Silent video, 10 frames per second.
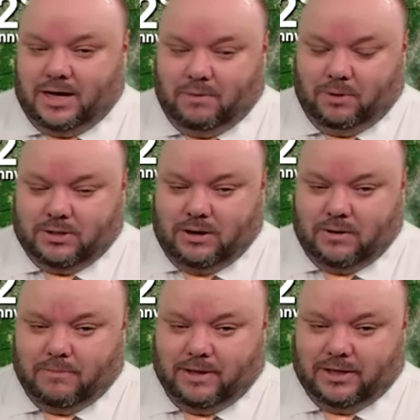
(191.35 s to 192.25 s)
and we'll
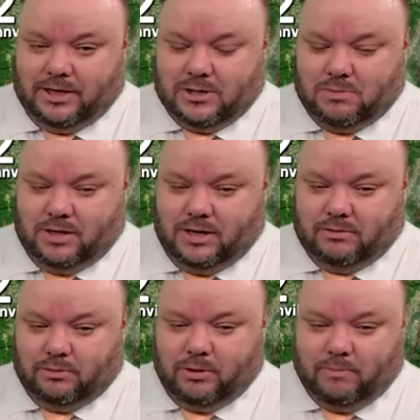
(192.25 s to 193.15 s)
talk about that as we go
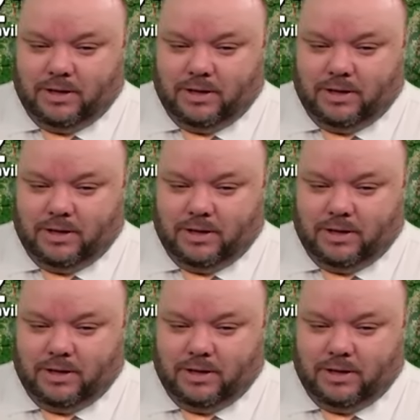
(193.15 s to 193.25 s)
through.